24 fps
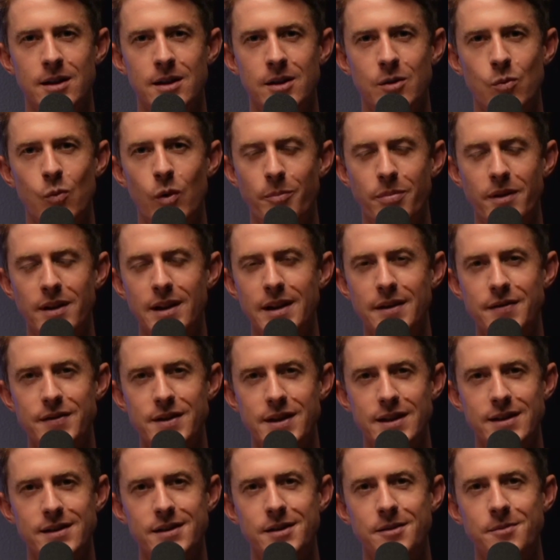what belief
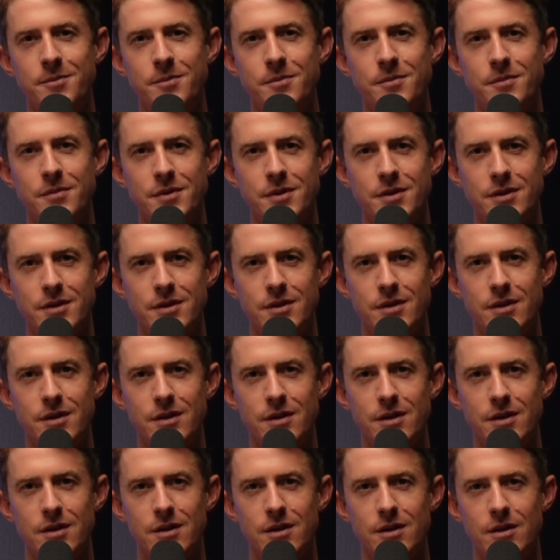systems
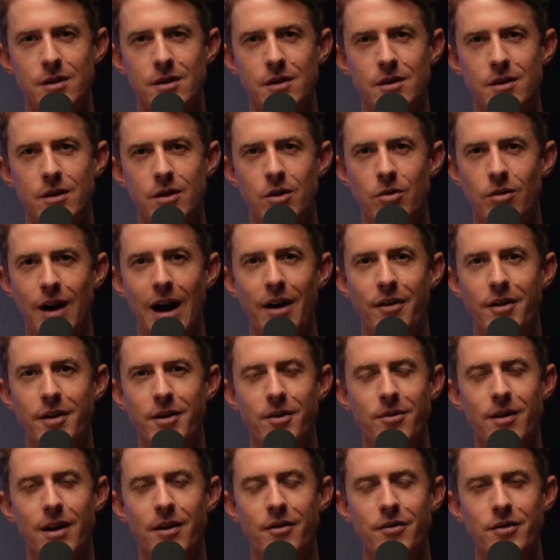crowded
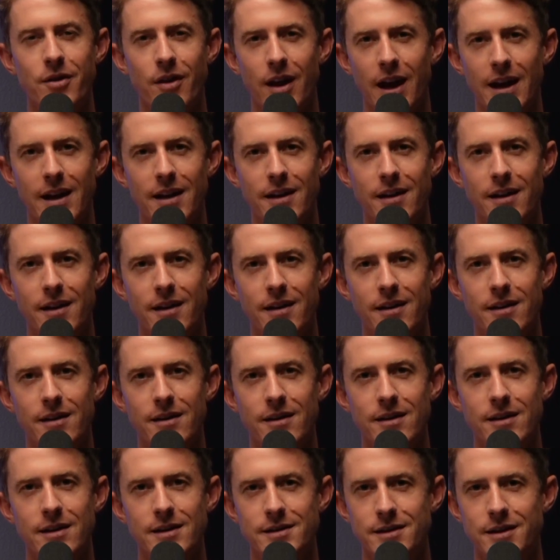around your head
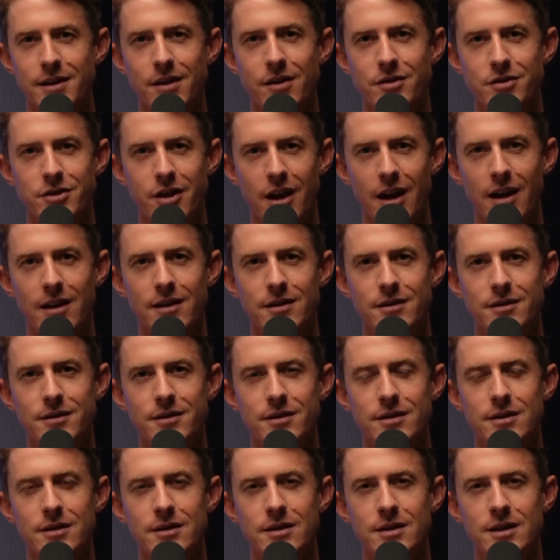as a young child,
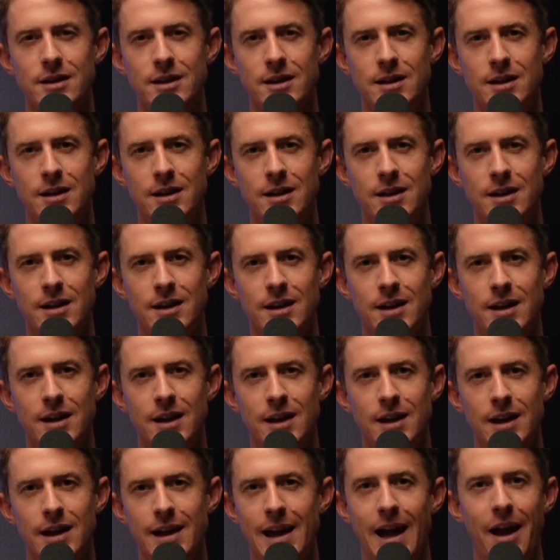
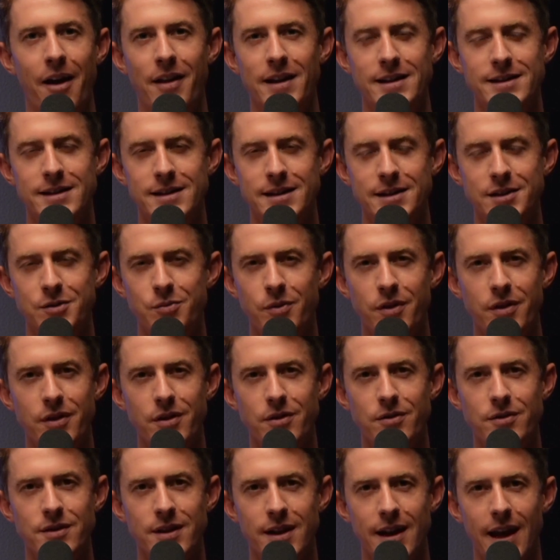and how that sits with
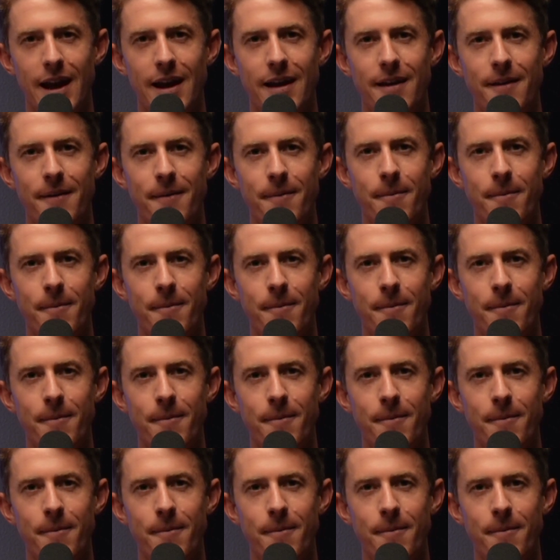you today.